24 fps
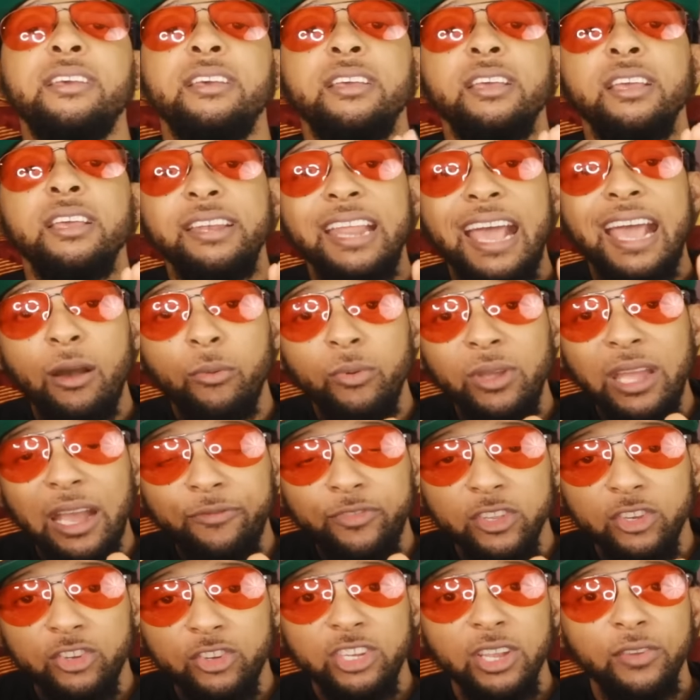and now we have
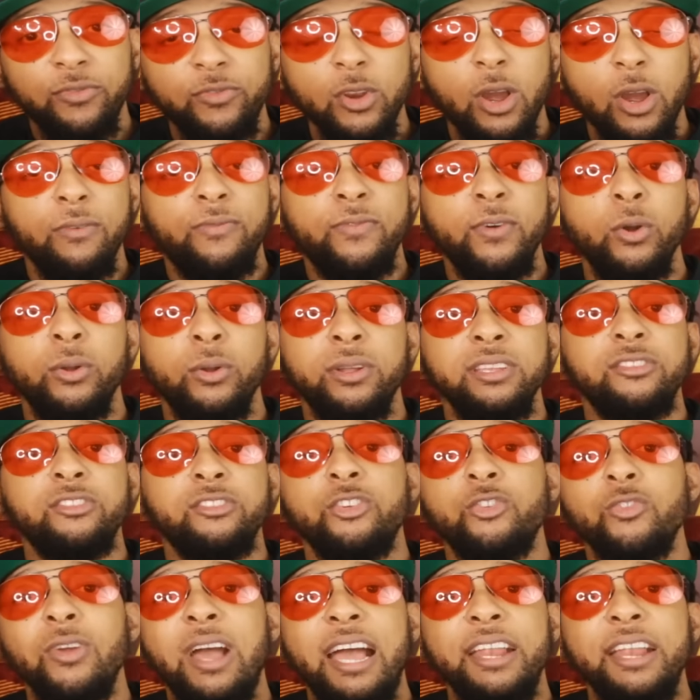to shift our focus to
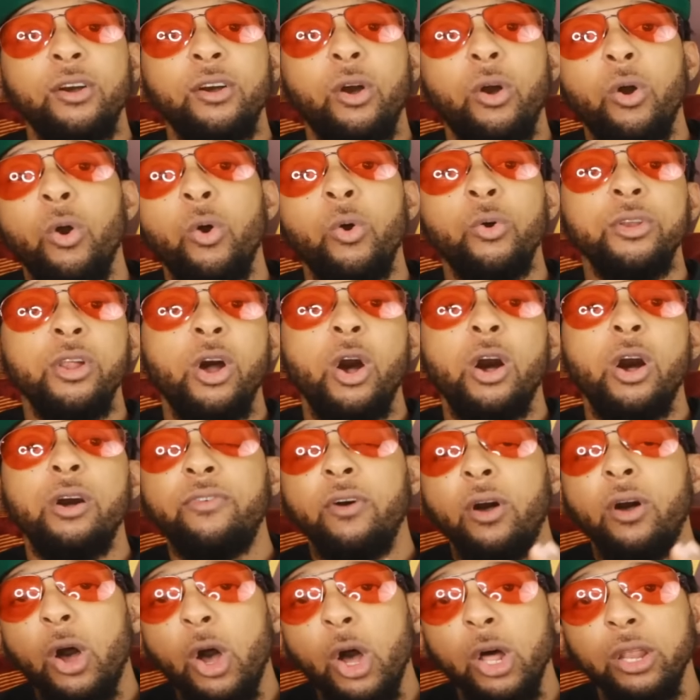trying to hold off
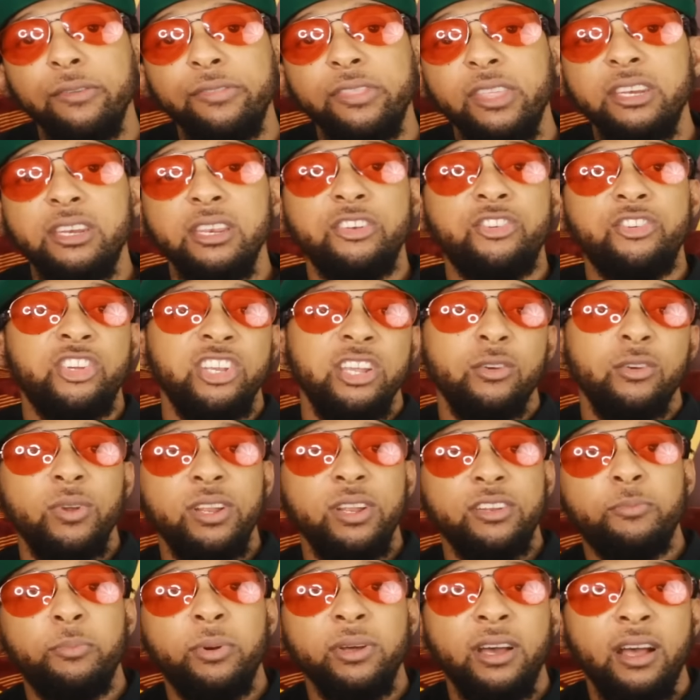all of the
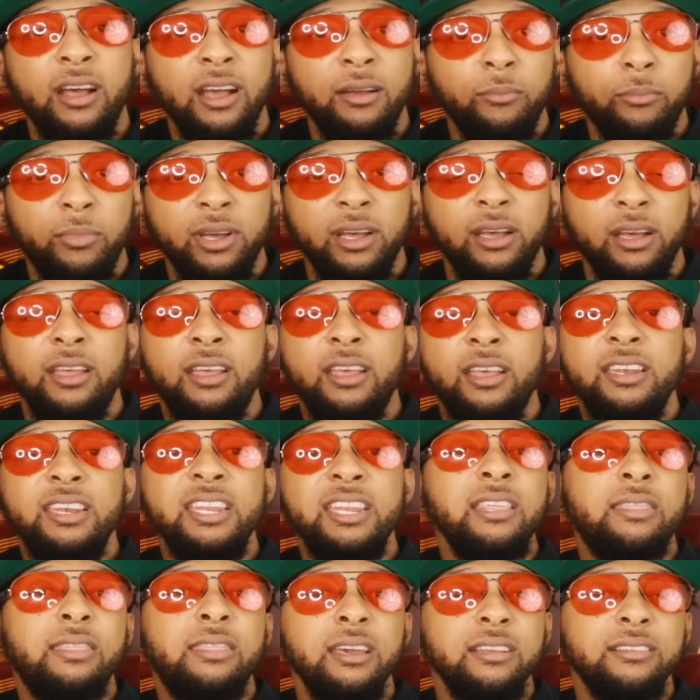degenerates
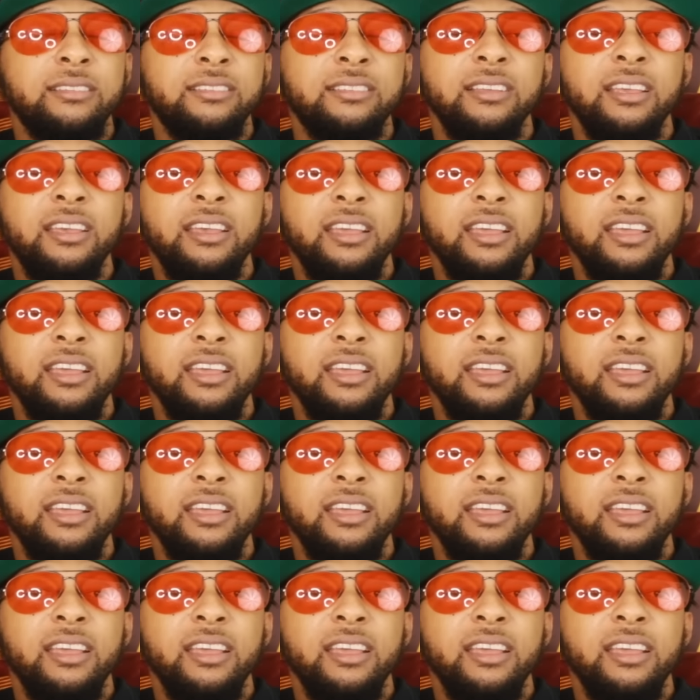beneath us